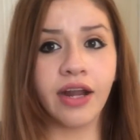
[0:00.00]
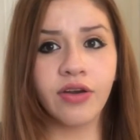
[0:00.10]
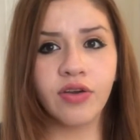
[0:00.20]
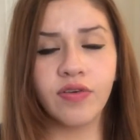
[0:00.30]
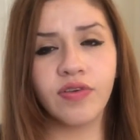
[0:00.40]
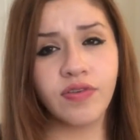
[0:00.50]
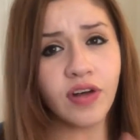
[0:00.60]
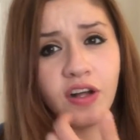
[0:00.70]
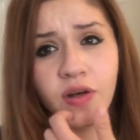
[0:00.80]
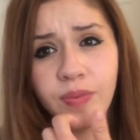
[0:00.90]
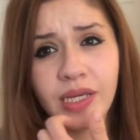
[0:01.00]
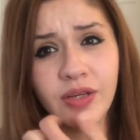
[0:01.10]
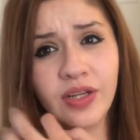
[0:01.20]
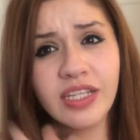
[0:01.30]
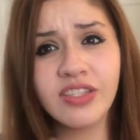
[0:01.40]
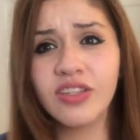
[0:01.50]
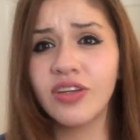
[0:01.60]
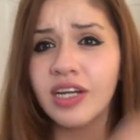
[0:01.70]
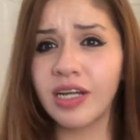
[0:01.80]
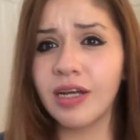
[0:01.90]
I don't know if you follow me on
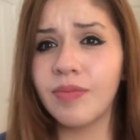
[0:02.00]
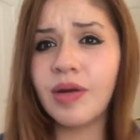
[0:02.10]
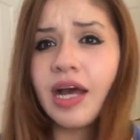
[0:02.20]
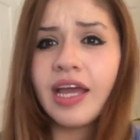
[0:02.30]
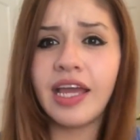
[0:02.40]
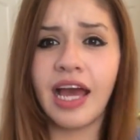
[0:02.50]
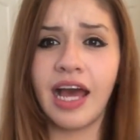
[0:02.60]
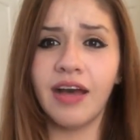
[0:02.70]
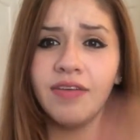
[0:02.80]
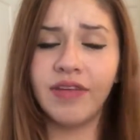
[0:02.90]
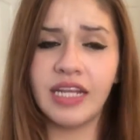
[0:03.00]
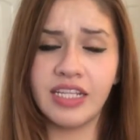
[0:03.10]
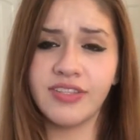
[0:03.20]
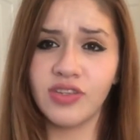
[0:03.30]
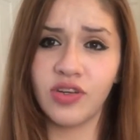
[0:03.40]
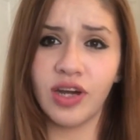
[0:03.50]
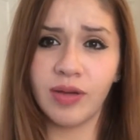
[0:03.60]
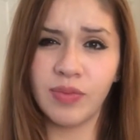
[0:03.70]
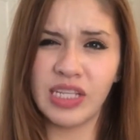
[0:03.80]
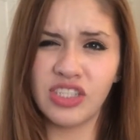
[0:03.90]
Instagram. I have an
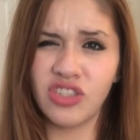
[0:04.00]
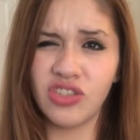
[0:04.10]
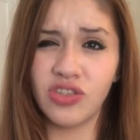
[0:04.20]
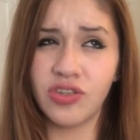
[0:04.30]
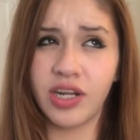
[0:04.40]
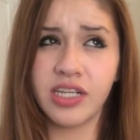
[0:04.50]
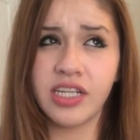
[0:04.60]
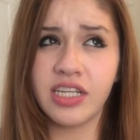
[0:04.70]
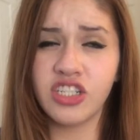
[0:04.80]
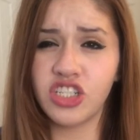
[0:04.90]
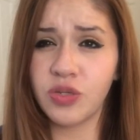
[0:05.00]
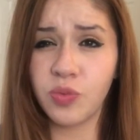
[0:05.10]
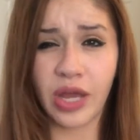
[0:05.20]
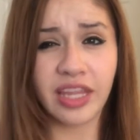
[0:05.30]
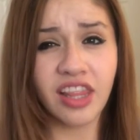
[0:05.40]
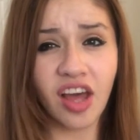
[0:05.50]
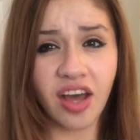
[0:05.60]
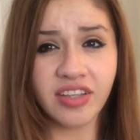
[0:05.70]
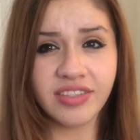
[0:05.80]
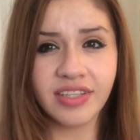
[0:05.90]
Instagram, it's Johana G Weight
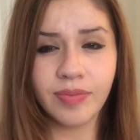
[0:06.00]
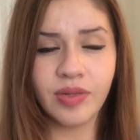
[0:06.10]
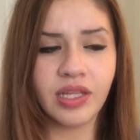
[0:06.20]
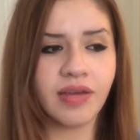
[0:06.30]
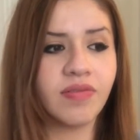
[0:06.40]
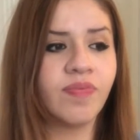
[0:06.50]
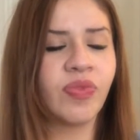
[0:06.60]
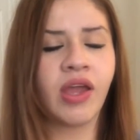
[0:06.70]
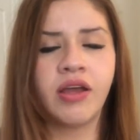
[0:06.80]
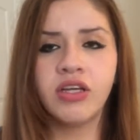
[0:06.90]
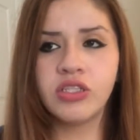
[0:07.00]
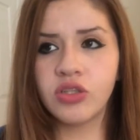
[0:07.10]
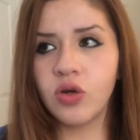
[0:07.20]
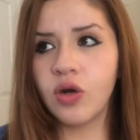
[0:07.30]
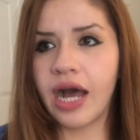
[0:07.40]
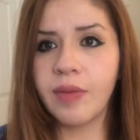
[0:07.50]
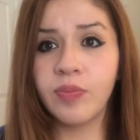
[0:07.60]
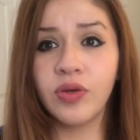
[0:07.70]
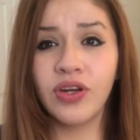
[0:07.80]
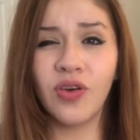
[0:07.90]
Loss, I believe. So I
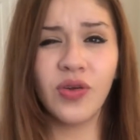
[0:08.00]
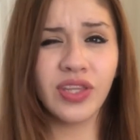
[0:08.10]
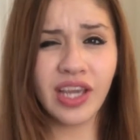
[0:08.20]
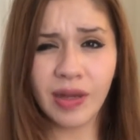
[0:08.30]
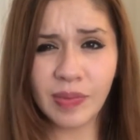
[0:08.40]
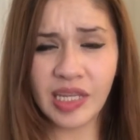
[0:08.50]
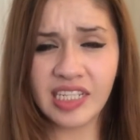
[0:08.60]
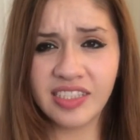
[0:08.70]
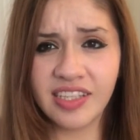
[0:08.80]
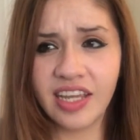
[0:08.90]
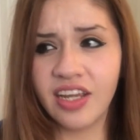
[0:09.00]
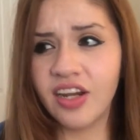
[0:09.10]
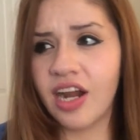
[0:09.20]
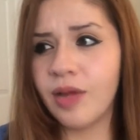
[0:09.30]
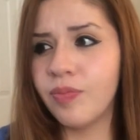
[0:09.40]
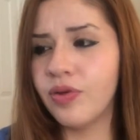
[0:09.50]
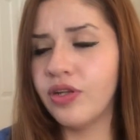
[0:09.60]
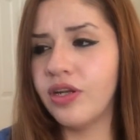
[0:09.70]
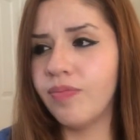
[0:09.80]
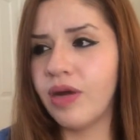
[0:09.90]
put all the updates there. I
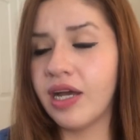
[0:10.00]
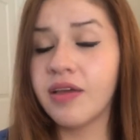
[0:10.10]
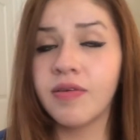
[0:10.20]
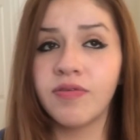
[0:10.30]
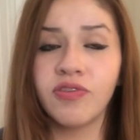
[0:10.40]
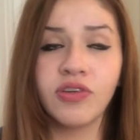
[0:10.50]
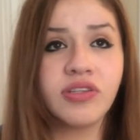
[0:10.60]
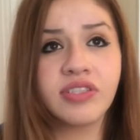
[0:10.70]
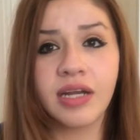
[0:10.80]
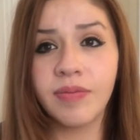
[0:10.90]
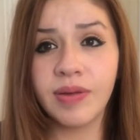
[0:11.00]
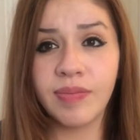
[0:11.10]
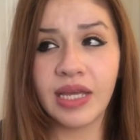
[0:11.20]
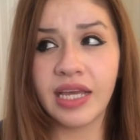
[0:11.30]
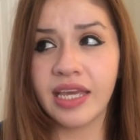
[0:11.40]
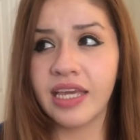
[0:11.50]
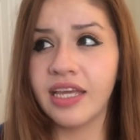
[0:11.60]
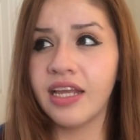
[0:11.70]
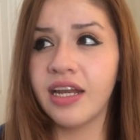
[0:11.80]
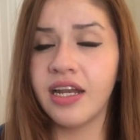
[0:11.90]
put my foods that I've been
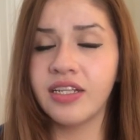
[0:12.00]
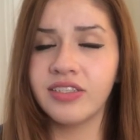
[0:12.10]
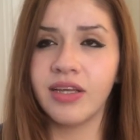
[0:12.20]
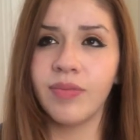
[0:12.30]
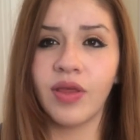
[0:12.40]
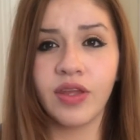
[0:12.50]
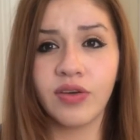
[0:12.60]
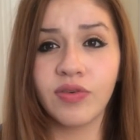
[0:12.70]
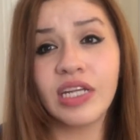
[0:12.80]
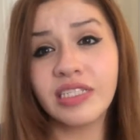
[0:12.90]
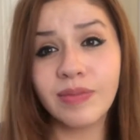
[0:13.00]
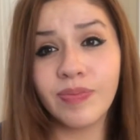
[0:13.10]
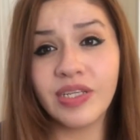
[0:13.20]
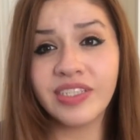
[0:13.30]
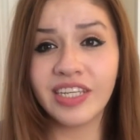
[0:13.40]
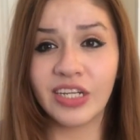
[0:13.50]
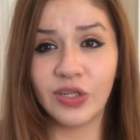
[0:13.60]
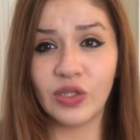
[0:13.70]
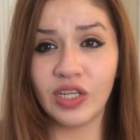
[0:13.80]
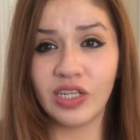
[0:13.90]
making, some other recipes here
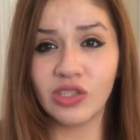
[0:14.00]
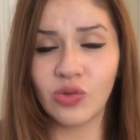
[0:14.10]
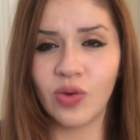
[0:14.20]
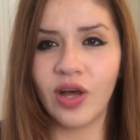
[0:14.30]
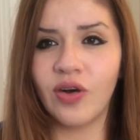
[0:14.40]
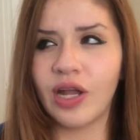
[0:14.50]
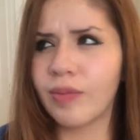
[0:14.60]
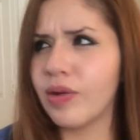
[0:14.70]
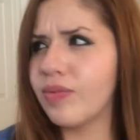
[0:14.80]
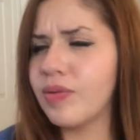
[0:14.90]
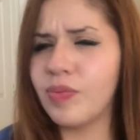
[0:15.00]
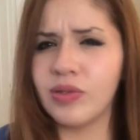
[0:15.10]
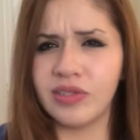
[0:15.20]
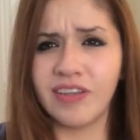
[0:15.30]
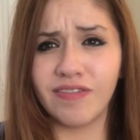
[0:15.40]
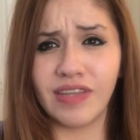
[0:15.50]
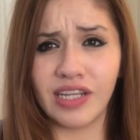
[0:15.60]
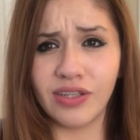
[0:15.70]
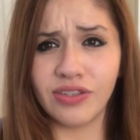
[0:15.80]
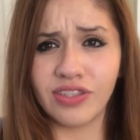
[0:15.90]
and there as well, and I'm gonna be posting
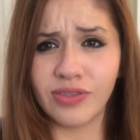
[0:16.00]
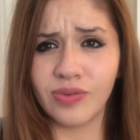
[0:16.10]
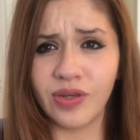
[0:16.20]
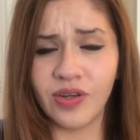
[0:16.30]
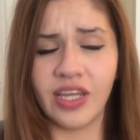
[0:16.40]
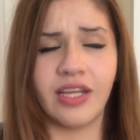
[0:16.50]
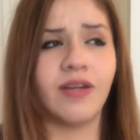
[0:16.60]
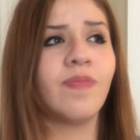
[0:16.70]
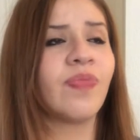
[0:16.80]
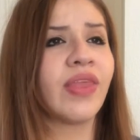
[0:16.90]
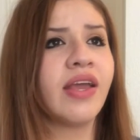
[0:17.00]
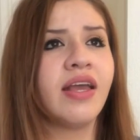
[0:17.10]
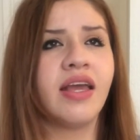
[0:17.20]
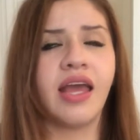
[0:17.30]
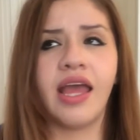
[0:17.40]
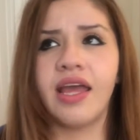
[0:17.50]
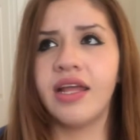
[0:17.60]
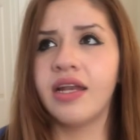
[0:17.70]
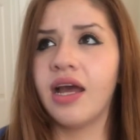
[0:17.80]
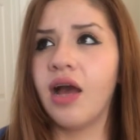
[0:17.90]
videos as well here.
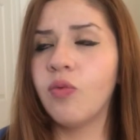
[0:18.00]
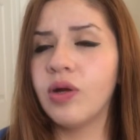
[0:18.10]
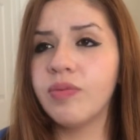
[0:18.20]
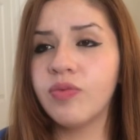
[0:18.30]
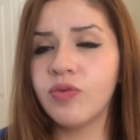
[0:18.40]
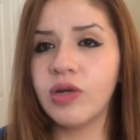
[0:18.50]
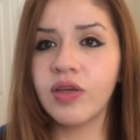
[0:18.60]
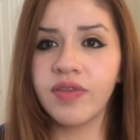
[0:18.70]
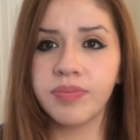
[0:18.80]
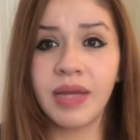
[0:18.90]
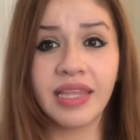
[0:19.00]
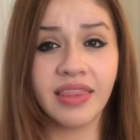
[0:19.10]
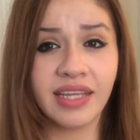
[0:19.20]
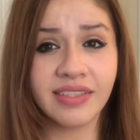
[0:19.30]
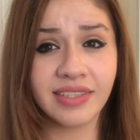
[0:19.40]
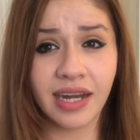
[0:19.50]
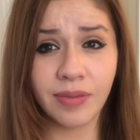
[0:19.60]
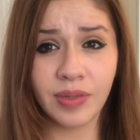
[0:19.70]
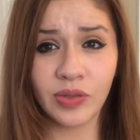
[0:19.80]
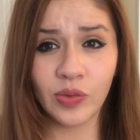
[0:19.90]
And one of the main things that
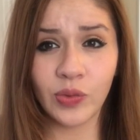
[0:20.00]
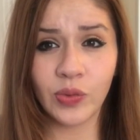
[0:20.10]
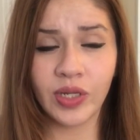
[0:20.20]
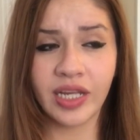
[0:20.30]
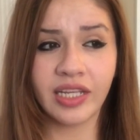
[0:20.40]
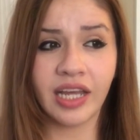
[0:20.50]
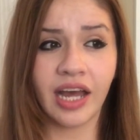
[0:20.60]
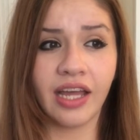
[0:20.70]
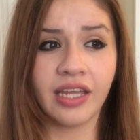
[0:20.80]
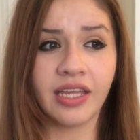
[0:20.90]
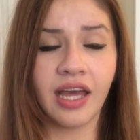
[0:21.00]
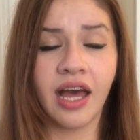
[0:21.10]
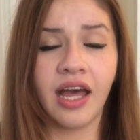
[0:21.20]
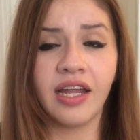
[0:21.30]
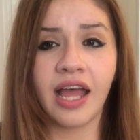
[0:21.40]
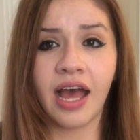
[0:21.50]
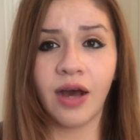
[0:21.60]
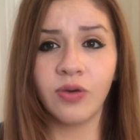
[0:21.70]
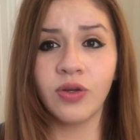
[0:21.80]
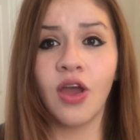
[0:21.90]
I've been doing, I cut
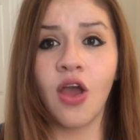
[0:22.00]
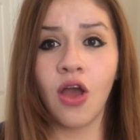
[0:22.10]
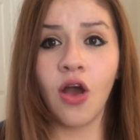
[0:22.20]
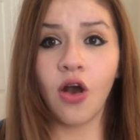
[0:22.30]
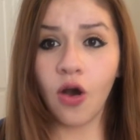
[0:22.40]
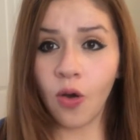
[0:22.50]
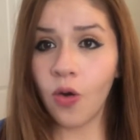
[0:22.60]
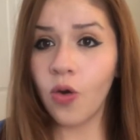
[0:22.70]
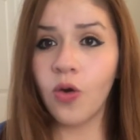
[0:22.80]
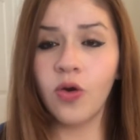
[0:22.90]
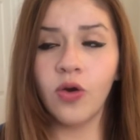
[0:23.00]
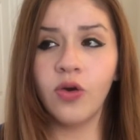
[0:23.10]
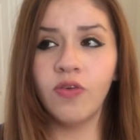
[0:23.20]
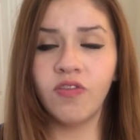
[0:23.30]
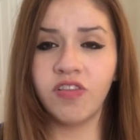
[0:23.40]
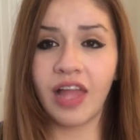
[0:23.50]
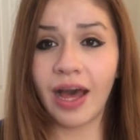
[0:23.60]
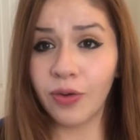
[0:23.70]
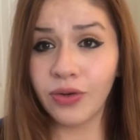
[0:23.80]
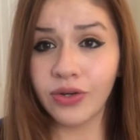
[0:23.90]
out all
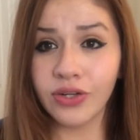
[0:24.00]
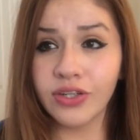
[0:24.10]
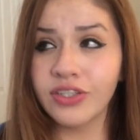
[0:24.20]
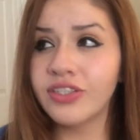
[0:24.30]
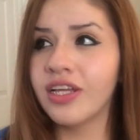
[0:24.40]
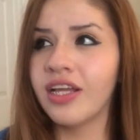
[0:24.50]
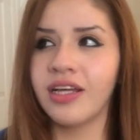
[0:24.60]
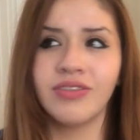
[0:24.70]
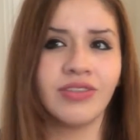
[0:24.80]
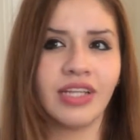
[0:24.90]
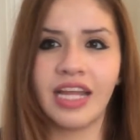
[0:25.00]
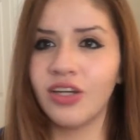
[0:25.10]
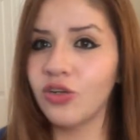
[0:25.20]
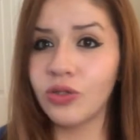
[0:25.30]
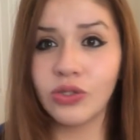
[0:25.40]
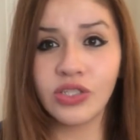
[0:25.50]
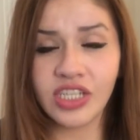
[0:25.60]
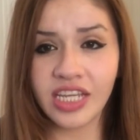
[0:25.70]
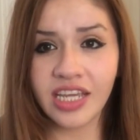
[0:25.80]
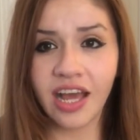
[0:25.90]
flours and no
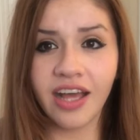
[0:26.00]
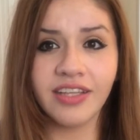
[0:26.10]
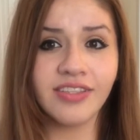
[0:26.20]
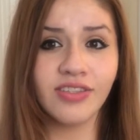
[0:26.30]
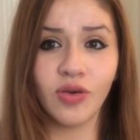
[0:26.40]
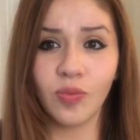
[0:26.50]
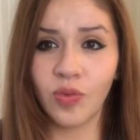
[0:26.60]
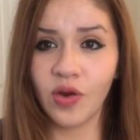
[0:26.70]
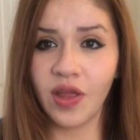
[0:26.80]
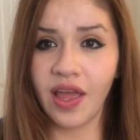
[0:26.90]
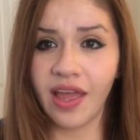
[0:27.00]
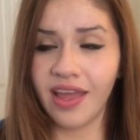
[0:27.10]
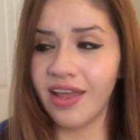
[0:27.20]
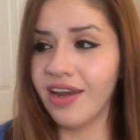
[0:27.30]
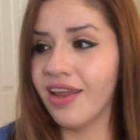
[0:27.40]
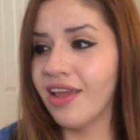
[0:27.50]
tortillas, no bread,